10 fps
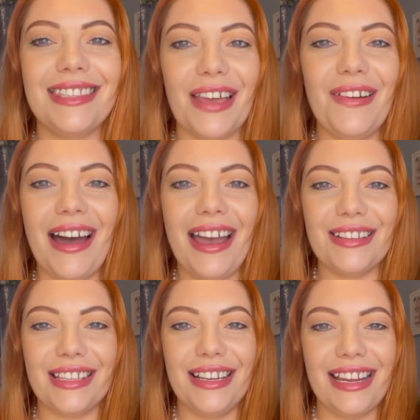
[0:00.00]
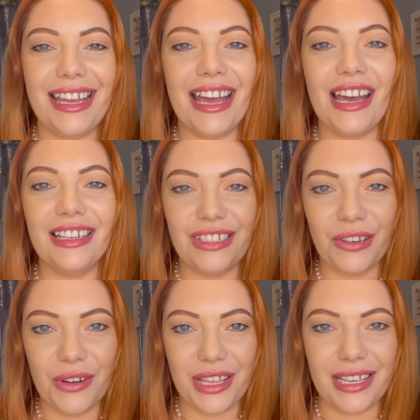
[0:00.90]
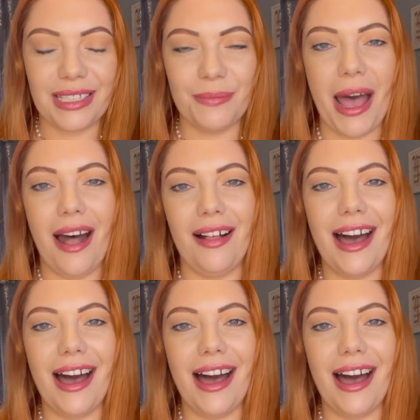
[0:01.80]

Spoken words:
I absolutely adore this smell.